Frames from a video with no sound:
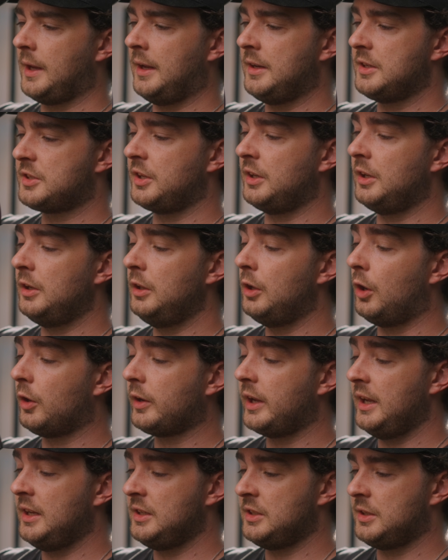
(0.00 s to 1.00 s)
and it's going to
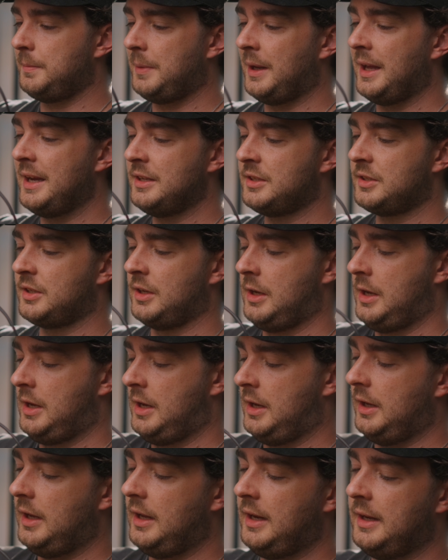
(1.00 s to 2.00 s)
lock it into place,
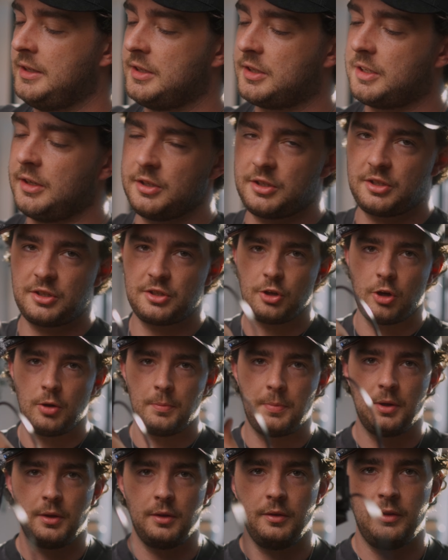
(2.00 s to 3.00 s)
and it's going to
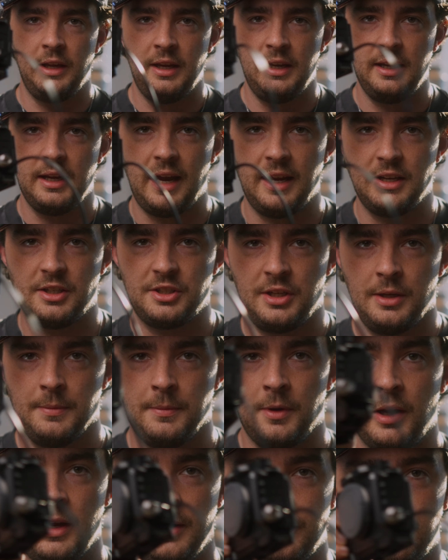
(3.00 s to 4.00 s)
stop the
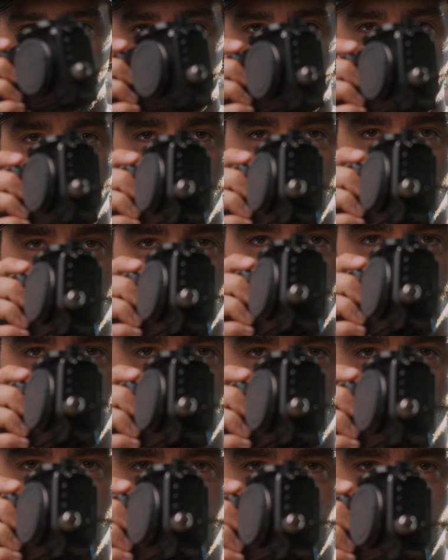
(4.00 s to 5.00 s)
HDMI from like
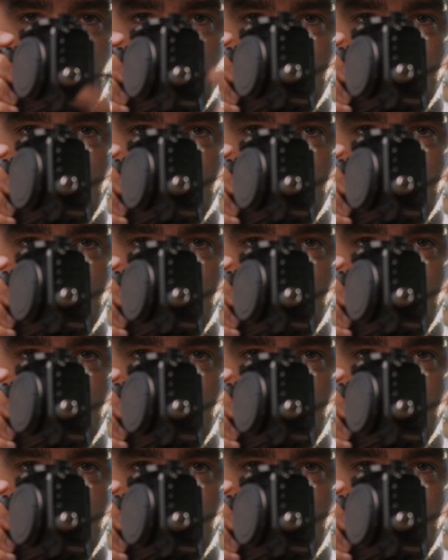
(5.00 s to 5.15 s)
wiggling